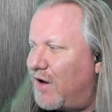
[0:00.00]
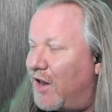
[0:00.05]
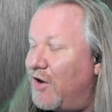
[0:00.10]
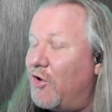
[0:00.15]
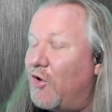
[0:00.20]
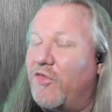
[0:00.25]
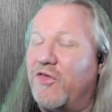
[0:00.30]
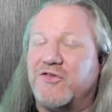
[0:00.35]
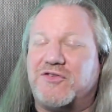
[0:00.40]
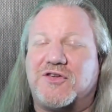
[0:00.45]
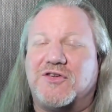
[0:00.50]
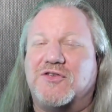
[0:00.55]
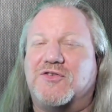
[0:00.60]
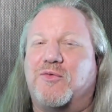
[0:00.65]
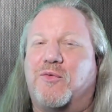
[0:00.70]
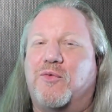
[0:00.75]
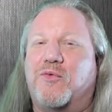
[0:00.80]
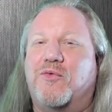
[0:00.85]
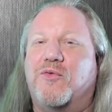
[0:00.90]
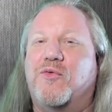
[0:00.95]
know this
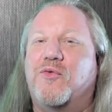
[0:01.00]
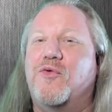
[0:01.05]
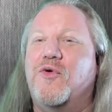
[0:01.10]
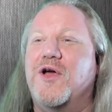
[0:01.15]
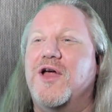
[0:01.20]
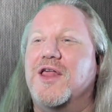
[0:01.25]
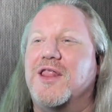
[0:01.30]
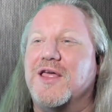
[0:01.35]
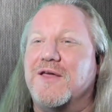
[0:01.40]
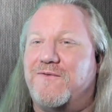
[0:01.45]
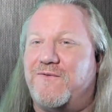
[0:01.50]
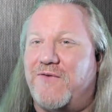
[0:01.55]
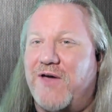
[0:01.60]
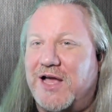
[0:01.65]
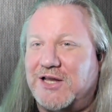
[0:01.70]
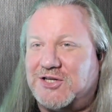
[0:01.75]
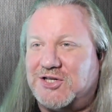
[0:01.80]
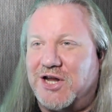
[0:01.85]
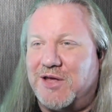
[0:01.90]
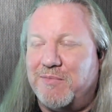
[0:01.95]
is really
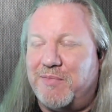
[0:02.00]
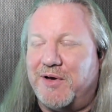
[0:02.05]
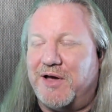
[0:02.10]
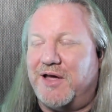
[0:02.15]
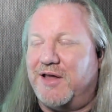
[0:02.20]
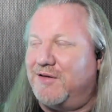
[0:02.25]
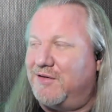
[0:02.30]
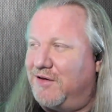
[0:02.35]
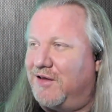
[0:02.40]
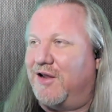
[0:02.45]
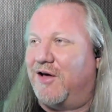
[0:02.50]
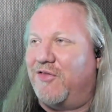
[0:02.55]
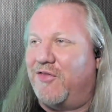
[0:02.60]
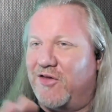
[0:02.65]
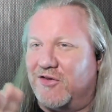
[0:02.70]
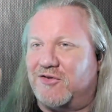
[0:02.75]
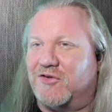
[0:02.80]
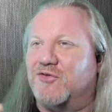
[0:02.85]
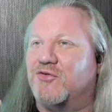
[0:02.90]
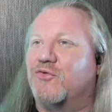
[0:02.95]
fetching, but, you know,
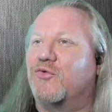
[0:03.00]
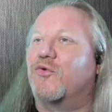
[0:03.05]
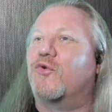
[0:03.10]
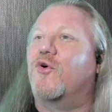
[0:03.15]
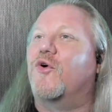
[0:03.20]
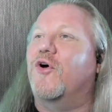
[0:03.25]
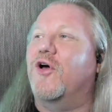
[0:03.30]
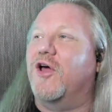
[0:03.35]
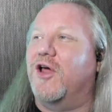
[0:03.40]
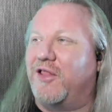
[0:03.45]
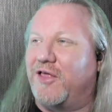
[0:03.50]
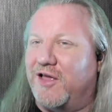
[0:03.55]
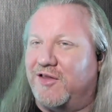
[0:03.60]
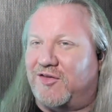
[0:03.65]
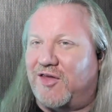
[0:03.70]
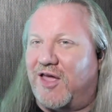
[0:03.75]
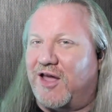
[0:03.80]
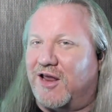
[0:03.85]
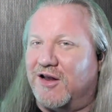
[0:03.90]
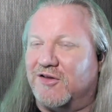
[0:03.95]
this is really
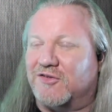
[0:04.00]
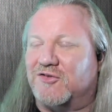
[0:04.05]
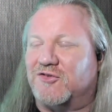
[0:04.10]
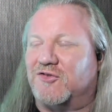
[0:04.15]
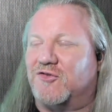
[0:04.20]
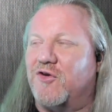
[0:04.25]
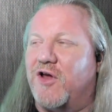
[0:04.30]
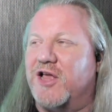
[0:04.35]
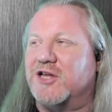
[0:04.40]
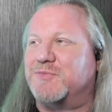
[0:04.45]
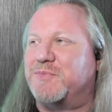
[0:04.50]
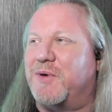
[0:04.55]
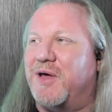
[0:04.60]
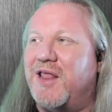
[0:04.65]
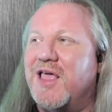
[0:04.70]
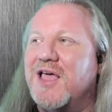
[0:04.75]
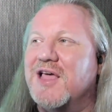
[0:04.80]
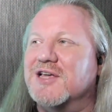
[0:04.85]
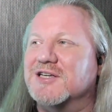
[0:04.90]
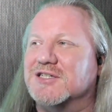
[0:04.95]
taking a stretch,
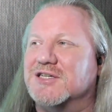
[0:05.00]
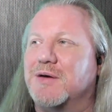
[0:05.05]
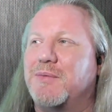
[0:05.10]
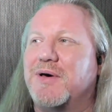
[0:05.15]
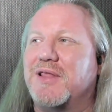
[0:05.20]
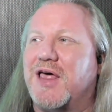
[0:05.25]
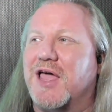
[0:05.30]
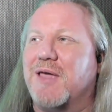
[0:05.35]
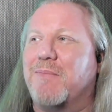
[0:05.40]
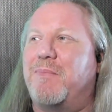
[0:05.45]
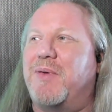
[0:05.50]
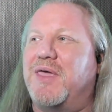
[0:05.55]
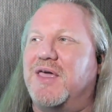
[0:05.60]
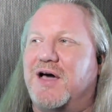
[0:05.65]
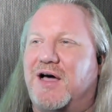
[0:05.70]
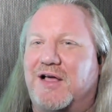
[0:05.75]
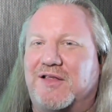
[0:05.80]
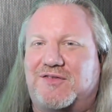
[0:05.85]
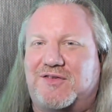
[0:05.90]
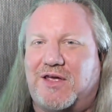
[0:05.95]
but someone like
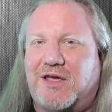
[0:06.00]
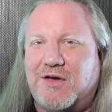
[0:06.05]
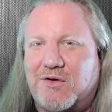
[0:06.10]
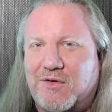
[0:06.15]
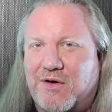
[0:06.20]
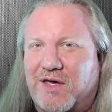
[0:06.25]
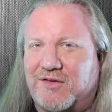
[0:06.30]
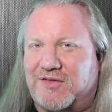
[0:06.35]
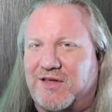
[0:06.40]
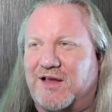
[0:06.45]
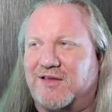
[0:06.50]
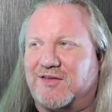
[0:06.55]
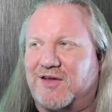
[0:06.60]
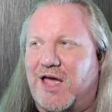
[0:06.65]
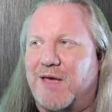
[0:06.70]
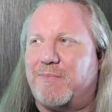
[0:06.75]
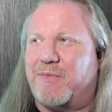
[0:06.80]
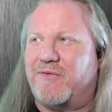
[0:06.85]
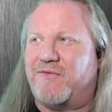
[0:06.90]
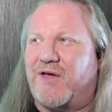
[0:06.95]
Beyonce, who has that
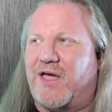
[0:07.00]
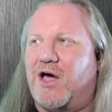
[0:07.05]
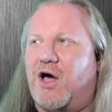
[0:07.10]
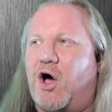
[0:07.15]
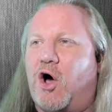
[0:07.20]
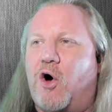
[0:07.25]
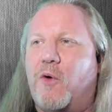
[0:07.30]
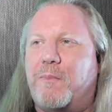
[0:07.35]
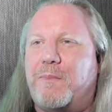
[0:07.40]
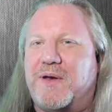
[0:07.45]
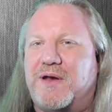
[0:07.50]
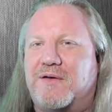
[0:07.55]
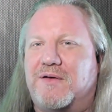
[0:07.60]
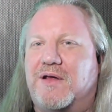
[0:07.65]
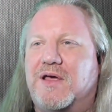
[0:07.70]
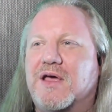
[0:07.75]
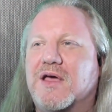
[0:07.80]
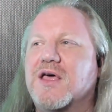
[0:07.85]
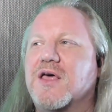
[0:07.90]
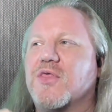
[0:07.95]
type of a
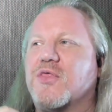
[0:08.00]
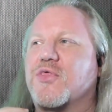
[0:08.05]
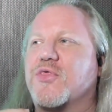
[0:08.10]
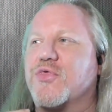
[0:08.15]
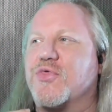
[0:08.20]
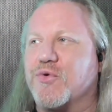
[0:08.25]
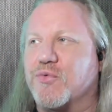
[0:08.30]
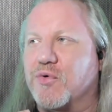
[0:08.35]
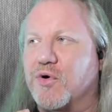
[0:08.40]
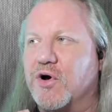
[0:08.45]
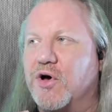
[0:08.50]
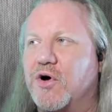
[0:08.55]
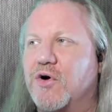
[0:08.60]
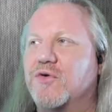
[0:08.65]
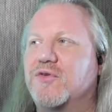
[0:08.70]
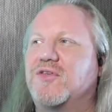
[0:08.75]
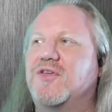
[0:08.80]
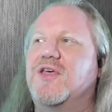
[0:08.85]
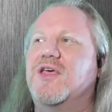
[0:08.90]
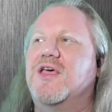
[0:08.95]
open
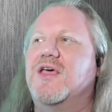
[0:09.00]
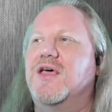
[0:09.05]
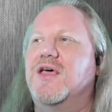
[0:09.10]
throat,